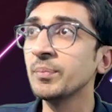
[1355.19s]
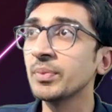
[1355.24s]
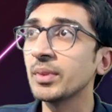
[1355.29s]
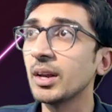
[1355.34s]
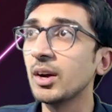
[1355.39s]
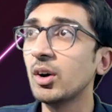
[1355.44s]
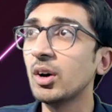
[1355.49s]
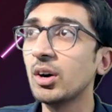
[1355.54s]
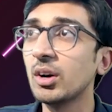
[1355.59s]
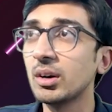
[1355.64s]

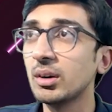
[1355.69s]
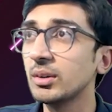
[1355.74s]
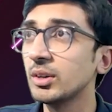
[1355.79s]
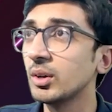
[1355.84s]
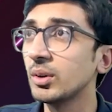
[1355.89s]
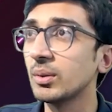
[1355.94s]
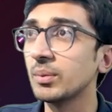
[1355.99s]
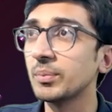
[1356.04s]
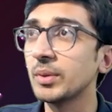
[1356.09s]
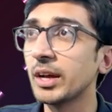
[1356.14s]
or
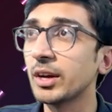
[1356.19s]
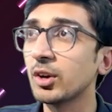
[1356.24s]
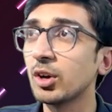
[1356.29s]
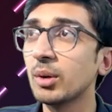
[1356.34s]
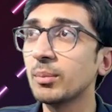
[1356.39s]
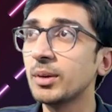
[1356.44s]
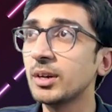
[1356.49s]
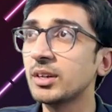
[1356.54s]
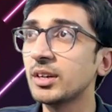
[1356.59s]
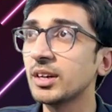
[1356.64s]

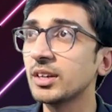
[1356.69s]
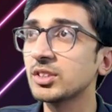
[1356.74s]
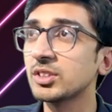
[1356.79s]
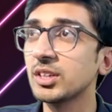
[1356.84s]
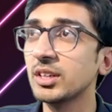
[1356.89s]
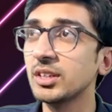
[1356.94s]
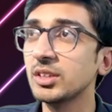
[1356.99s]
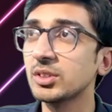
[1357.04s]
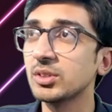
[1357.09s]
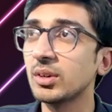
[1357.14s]
econometric
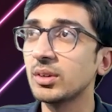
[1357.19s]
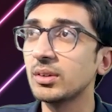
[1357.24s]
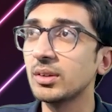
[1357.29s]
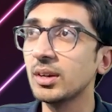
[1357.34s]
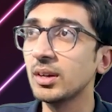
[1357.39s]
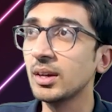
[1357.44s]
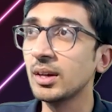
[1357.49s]
studies on